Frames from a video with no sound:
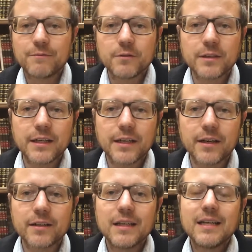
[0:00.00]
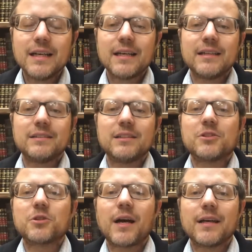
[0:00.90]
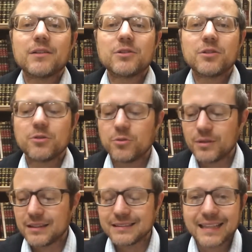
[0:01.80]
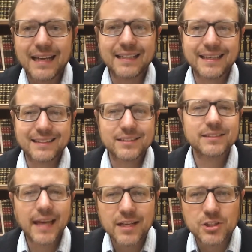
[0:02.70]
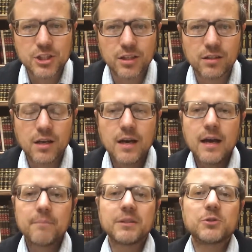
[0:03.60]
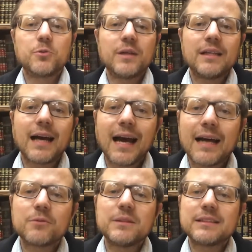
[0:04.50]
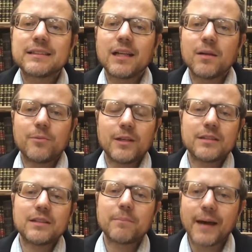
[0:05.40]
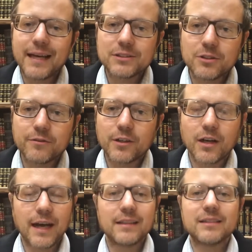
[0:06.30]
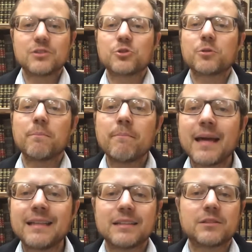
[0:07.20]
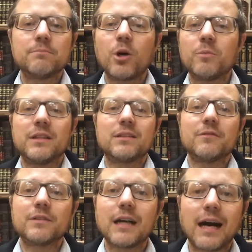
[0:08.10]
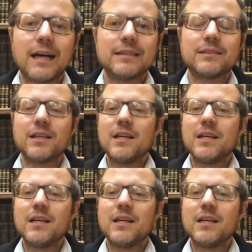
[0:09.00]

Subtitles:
over here is getting at this tension between how do we celebrate the Passover and this tremendous moment of God's